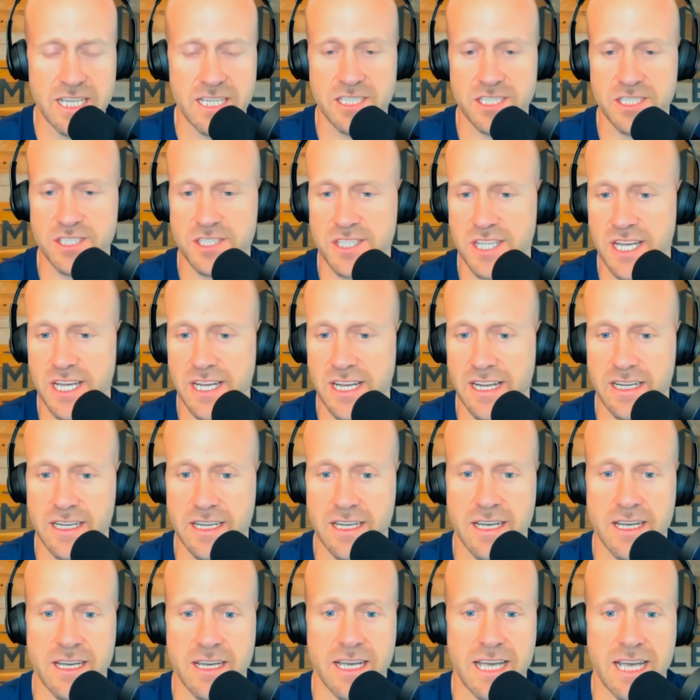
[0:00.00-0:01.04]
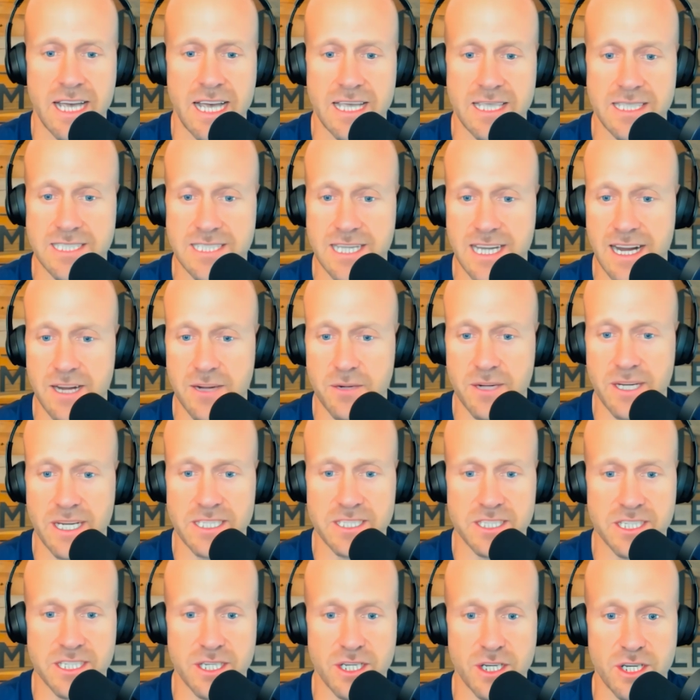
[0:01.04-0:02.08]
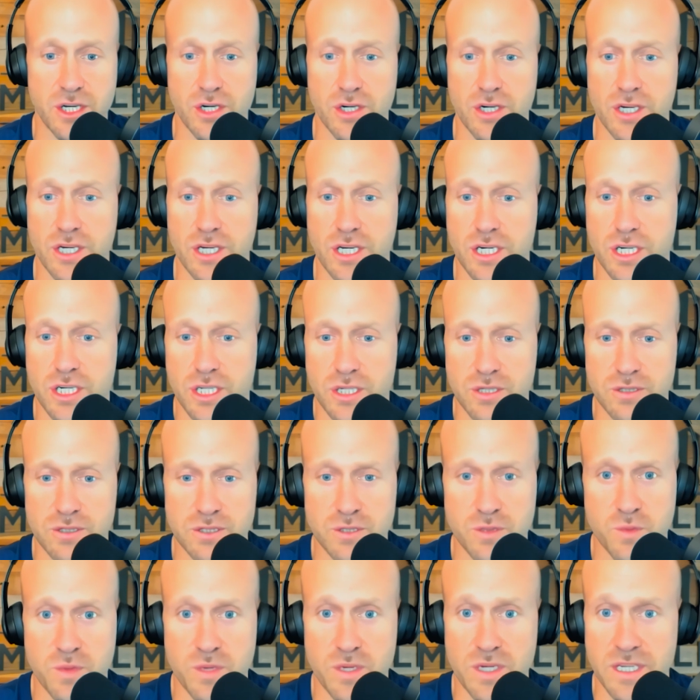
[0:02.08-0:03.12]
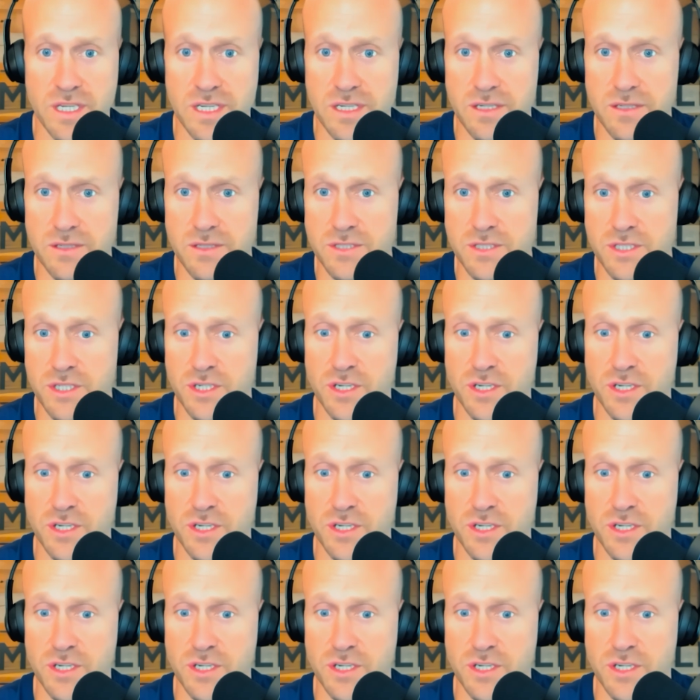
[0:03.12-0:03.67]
Just like as a title agent, you're going to close more deals.